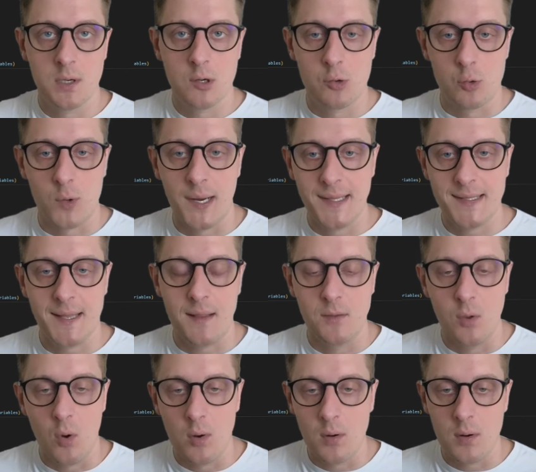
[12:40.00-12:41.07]
create
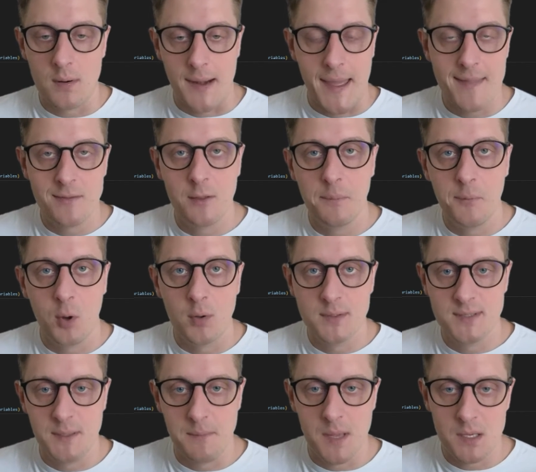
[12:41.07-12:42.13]
a random
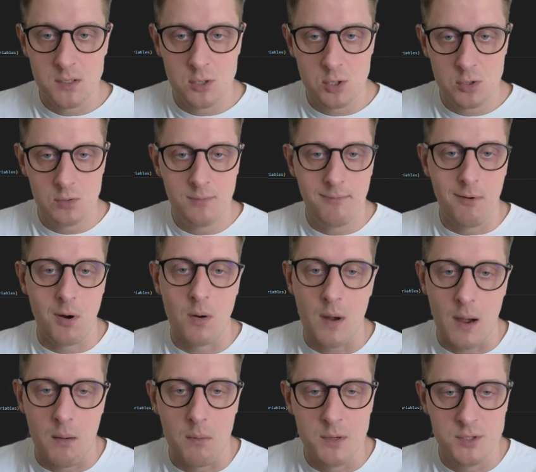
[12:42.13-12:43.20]
noise dimension
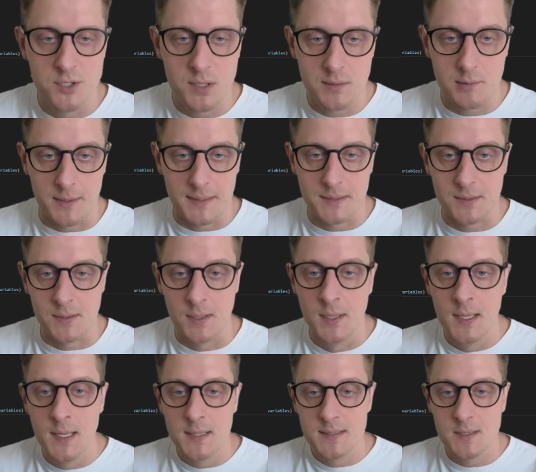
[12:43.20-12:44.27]
for our generator.
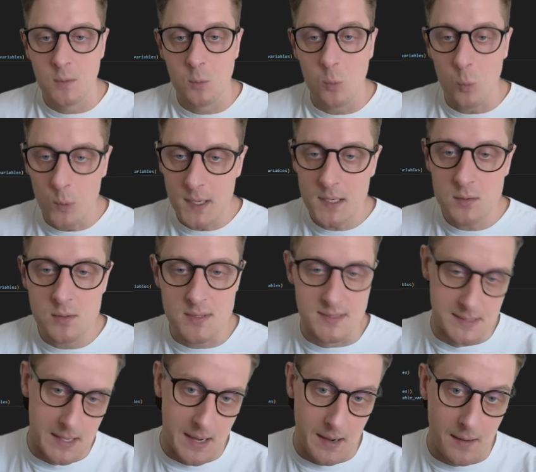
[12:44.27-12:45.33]
So we do
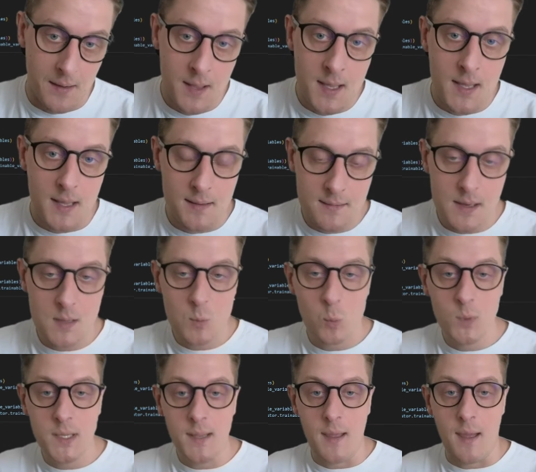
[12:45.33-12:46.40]
this here. And then
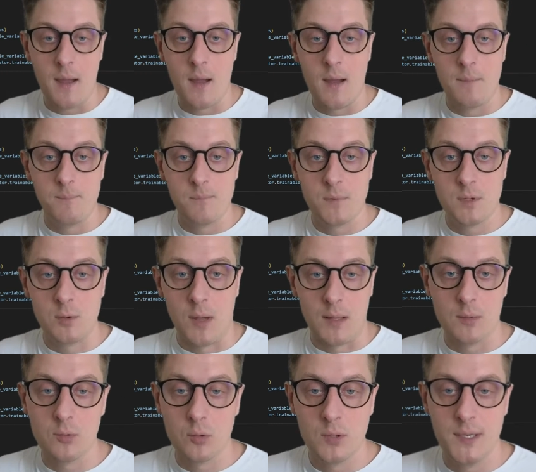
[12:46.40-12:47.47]
we are
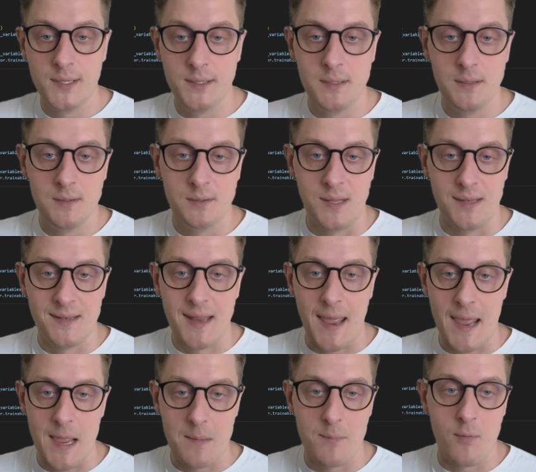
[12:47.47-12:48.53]
calculating the
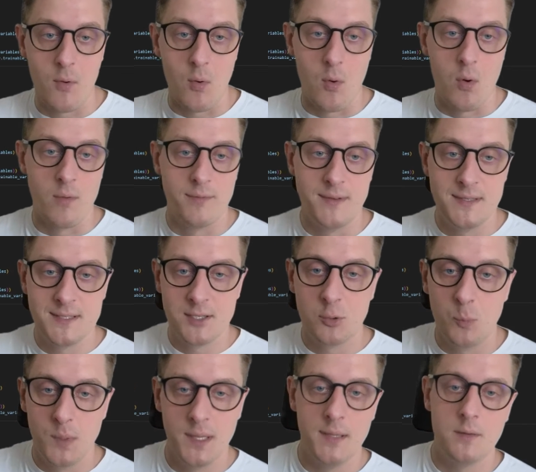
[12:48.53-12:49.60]
tape of
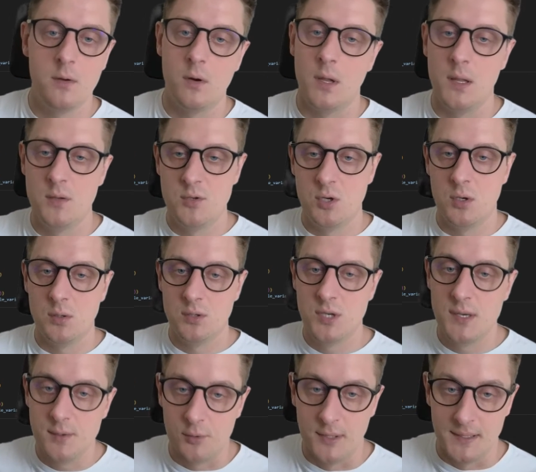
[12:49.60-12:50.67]
discriminator and
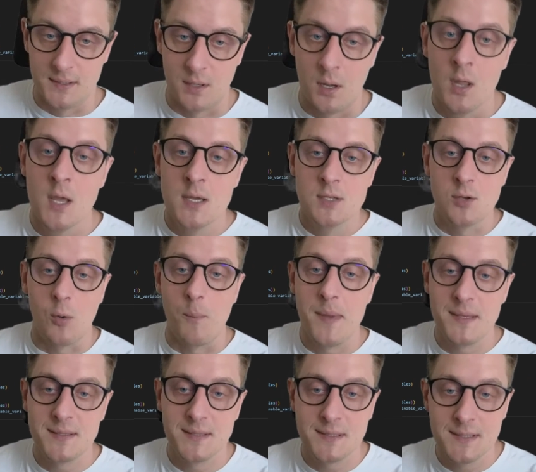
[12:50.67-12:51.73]
generator. So
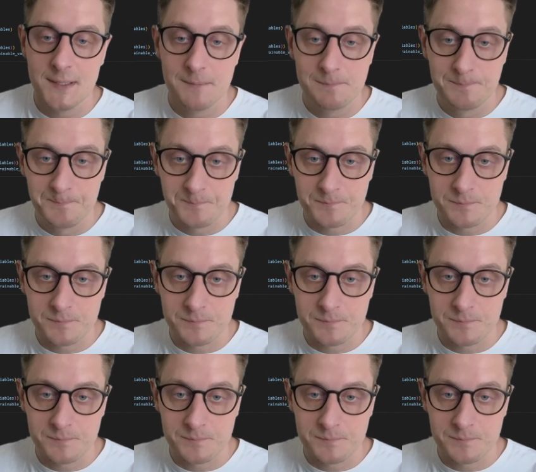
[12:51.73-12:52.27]
basically,